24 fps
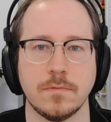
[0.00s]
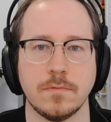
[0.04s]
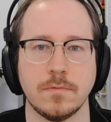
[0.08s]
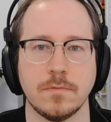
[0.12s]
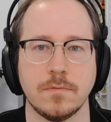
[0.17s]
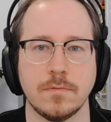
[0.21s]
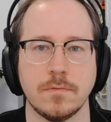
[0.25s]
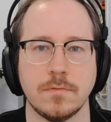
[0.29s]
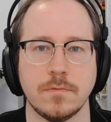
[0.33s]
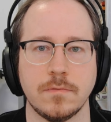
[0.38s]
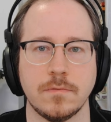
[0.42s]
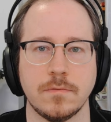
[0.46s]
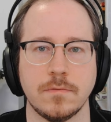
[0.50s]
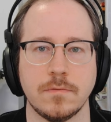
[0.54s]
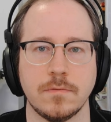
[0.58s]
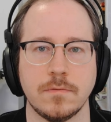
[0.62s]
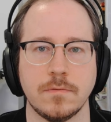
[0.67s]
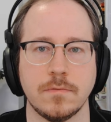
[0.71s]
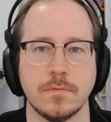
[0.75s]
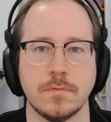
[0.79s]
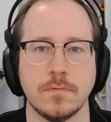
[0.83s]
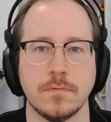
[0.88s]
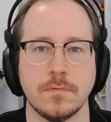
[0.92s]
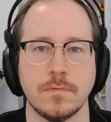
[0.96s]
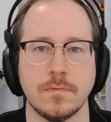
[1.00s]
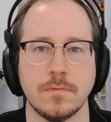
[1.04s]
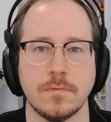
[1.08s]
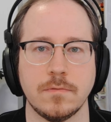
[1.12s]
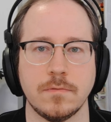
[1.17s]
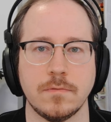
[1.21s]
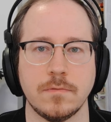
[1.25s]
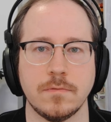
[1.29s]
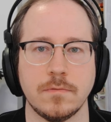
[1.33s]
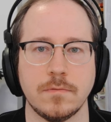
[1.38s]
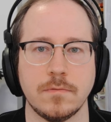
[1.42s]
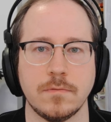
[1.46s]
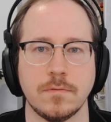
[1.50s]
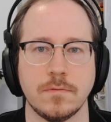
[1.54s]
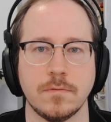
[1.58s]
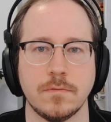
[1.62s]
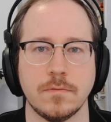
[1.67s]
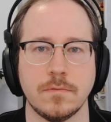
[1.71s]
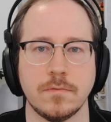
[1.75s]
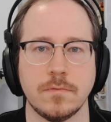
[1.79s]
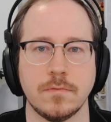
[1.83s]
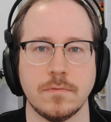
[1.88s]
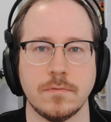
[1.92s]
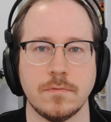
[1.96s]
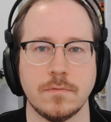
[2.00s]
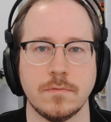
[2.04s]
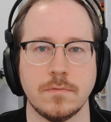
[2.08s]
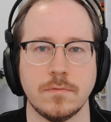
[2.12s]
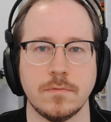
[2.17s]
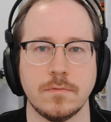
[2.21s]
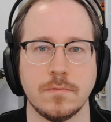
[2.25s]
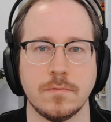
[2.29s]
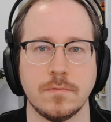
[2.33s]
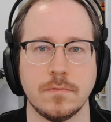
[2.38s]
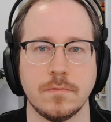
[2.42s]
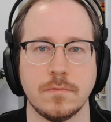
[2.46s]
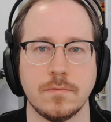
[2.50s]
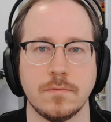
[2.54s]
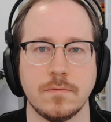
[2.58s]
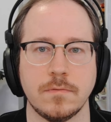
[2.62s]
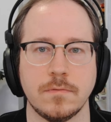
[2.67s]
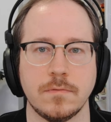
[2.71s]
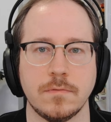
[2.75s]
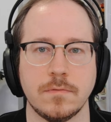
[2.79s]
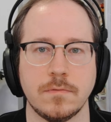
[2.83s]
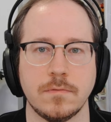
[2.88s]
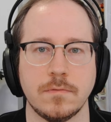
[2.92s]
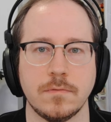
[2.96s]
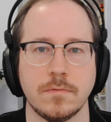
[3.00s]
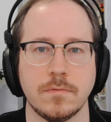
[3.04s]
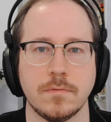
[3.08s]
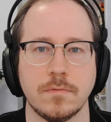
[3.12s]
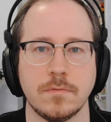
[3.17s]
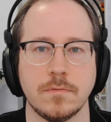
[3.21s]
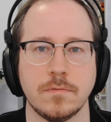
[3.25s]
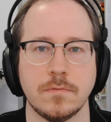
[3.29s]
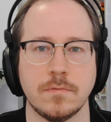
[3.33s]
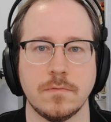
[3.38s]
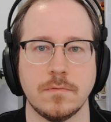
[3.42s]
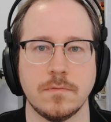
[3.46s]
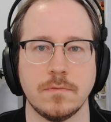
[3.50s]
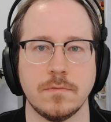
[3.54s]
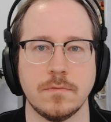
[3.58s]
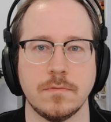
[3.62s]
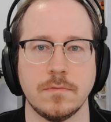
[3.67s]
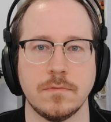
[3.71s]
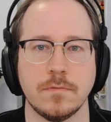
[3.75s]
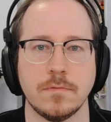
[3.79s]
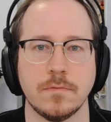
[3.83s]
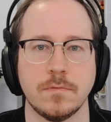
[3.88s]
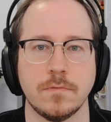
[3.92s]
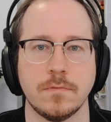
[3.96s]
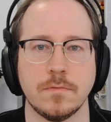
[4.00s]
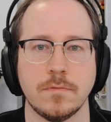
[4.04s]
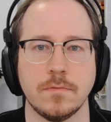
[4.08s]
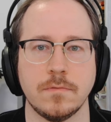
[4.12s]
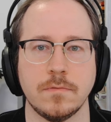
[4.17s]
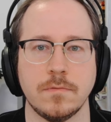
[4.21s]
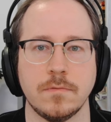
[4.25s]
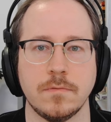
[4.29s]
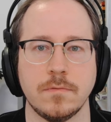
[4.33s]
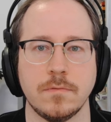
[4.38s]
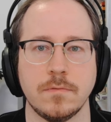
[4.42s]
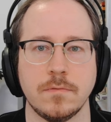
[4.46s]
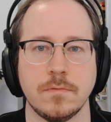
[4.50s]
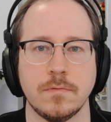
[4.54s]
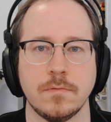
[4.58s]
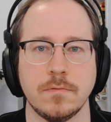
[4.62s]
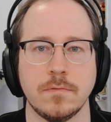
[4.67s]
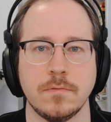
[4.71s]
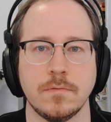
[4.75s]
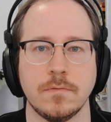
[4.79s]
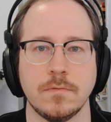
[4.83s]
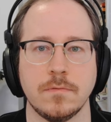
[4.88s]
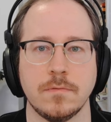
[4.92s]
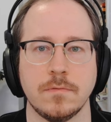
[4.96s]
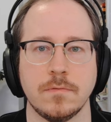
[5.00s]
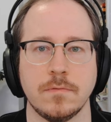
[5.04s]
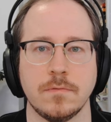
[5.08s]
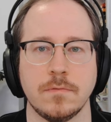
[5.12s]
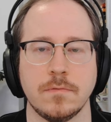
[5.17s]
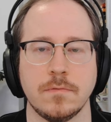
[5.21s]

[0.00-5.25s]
The person shown says nothing.